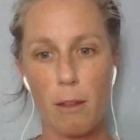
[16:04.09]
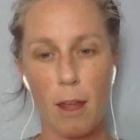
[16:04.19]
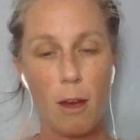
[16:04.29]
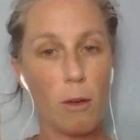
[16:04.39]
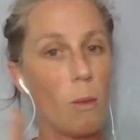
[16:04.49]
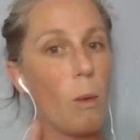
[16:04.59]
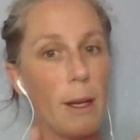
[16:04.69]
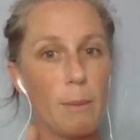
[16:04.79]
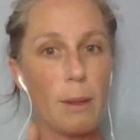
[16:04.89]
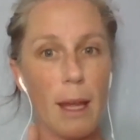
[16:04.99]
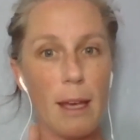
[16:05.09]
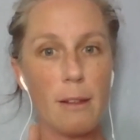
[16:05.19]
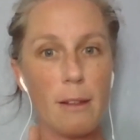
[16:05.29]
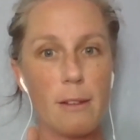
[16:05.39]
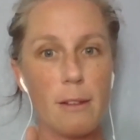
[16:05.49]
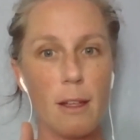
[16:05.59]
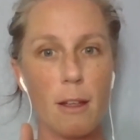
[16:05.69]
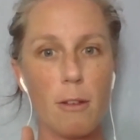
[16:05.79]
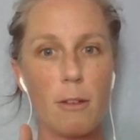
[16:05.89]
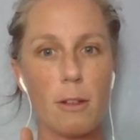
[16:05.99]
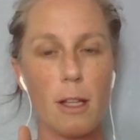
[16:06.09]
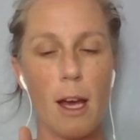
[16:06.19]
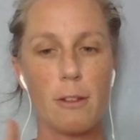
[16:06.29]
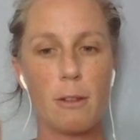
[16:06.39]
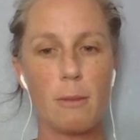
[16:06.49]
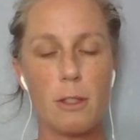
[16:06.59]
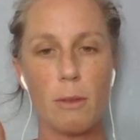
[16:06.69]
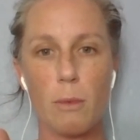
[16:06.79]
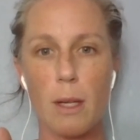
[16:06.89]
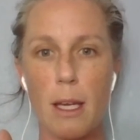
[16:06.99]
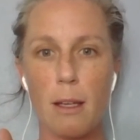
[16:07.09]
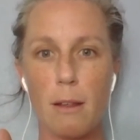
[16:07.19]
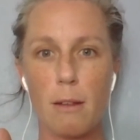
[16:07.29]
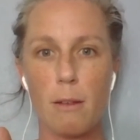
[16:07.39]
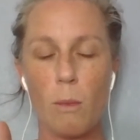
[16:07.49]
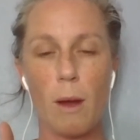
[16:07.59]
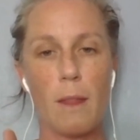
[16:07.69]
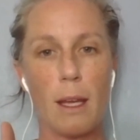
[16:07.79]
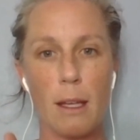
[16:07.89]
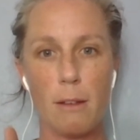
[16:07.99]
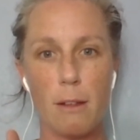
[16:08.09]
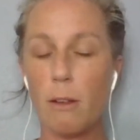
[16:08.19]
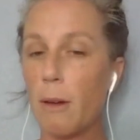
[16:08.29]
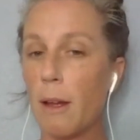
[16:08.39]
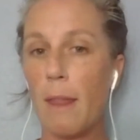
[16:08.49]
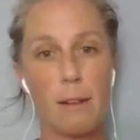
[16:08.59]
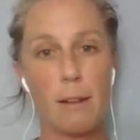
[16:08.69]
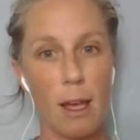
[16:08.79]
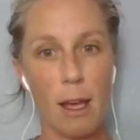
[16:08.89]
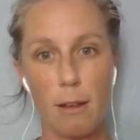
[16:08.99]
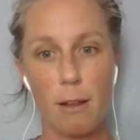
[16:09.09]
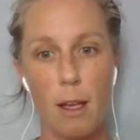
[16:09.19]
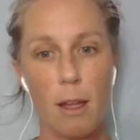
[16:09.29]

go to one place in Google Classroom to read what they need to do, and that's it.